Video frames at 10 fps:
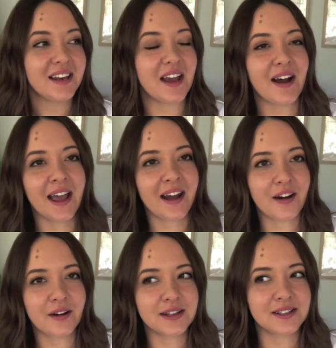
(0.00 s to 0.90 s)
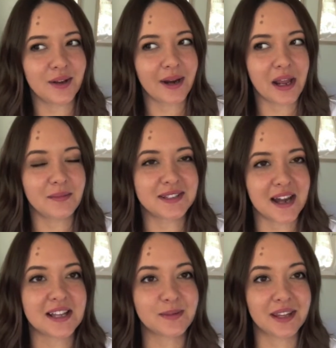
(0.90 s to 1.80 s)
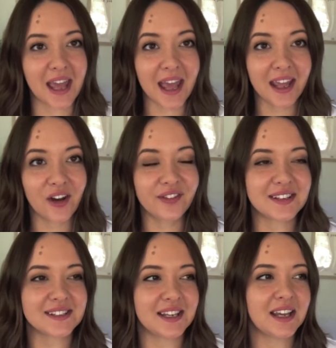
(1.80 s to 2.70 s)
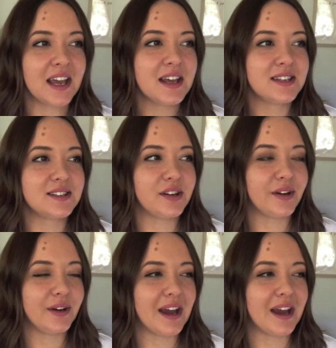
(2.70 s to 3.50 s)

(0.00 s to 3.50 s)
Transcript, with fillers: Now, our surname starts with K, obviously, so